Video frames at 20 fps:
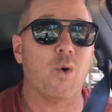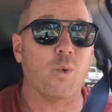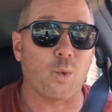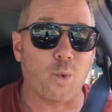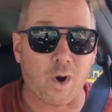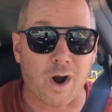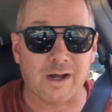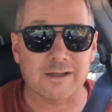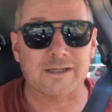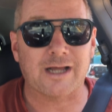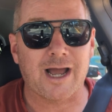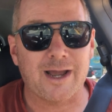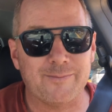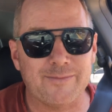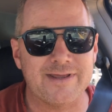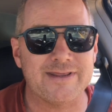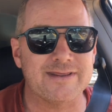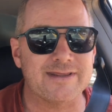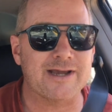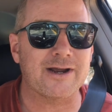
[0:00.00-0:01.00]
While
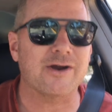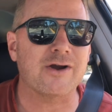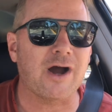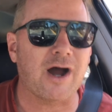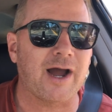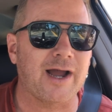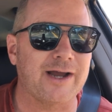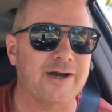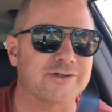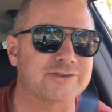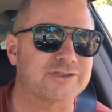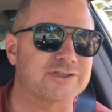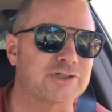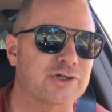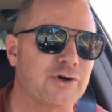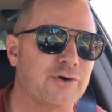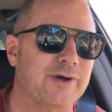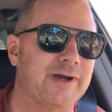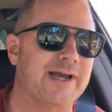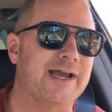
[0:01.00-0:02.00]
I'm in there, I also
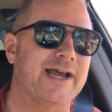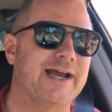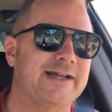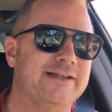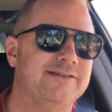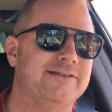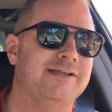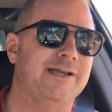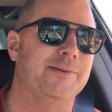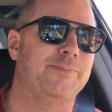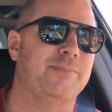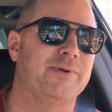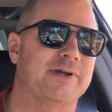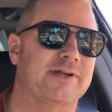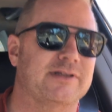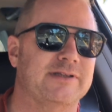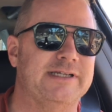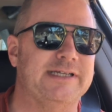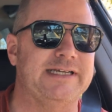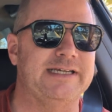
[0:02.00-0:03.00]
go ahead
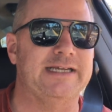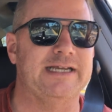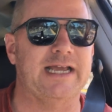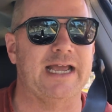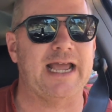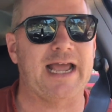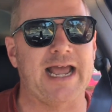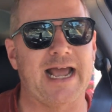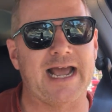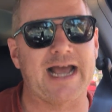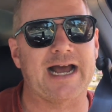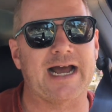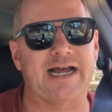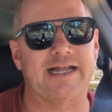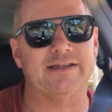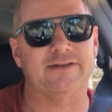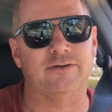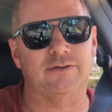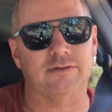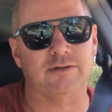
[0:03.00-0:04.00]
typically
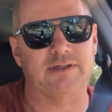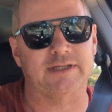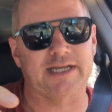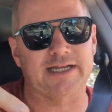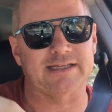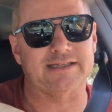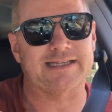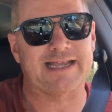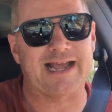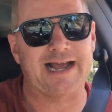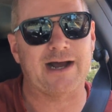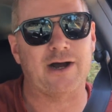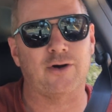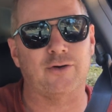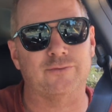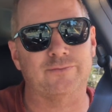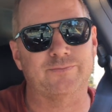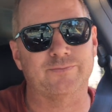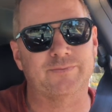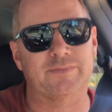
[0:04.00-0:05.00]
and get
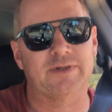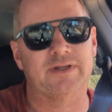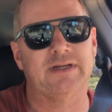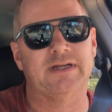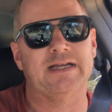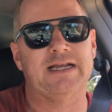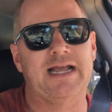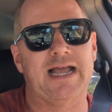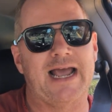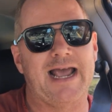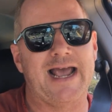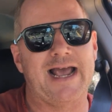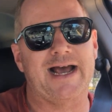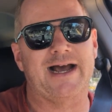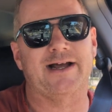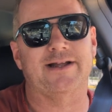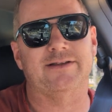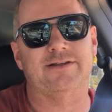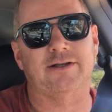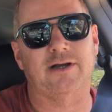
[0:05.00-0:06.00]
down
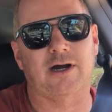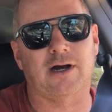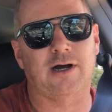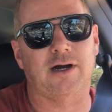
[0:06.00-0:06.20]
and